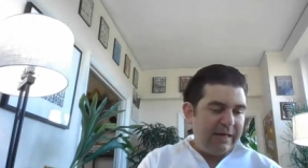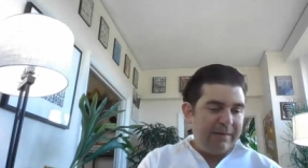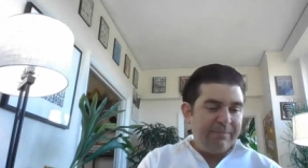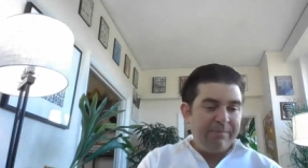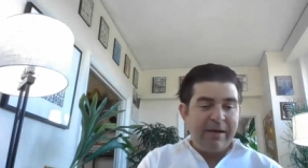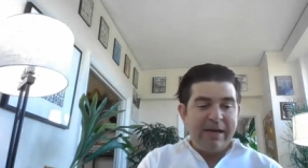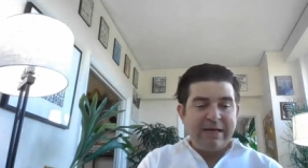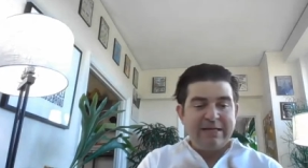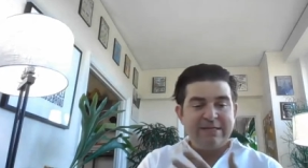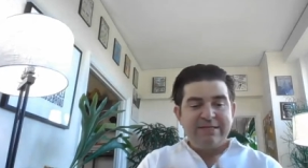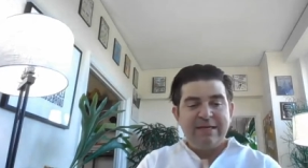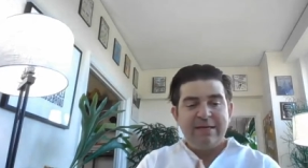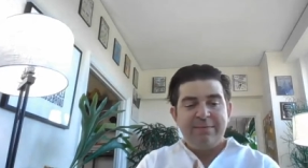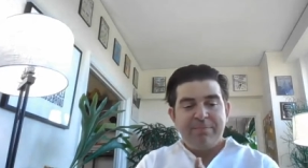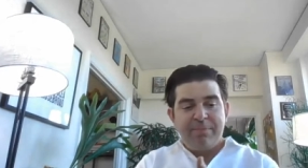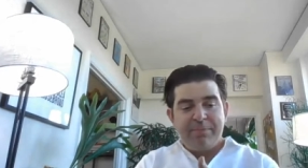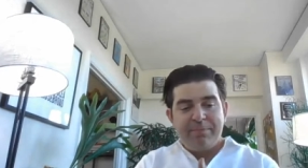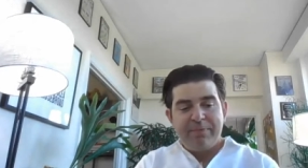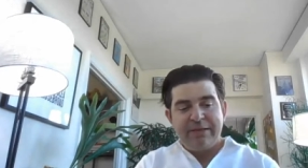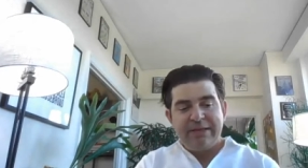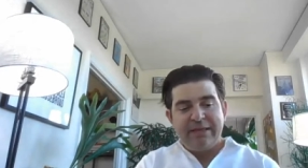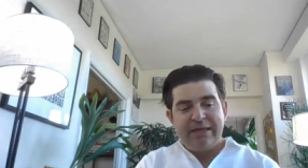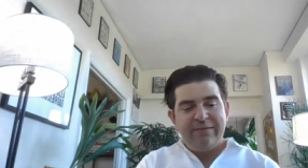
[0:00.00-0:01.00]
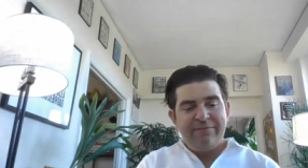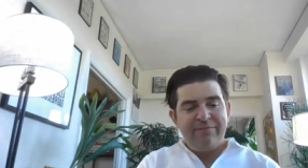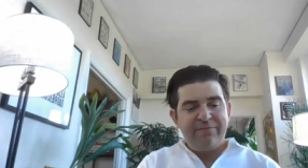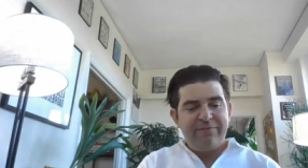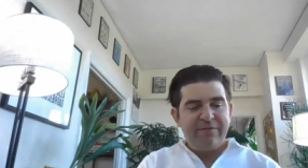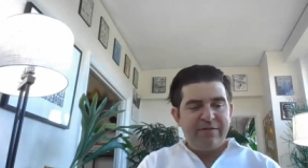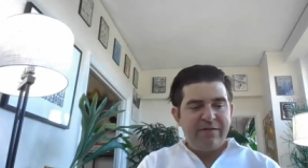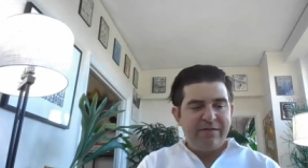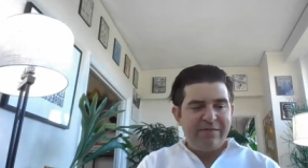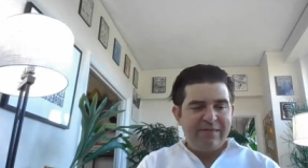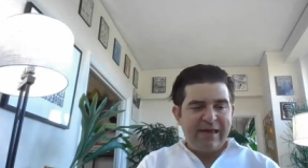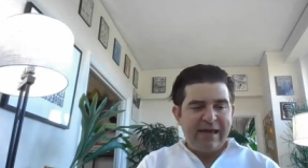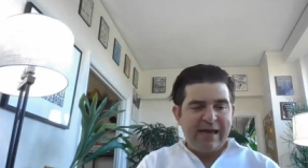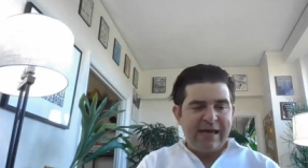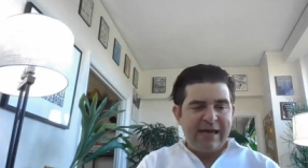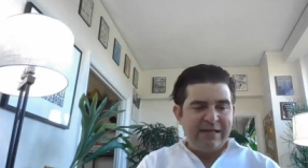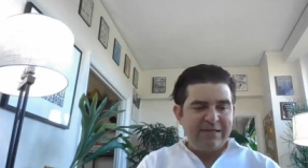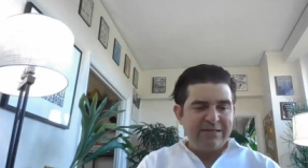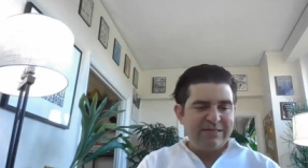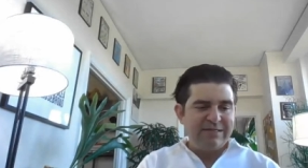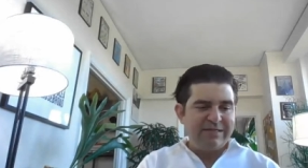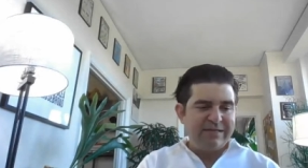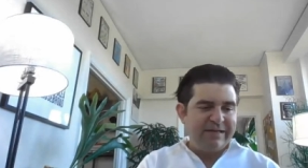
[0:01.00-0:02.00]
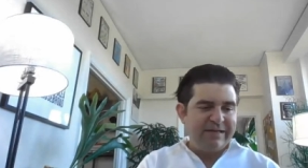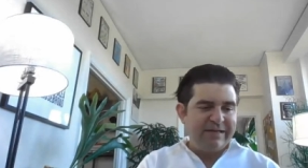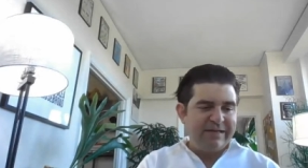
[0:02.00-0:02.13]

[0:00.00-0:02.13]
my deep belief that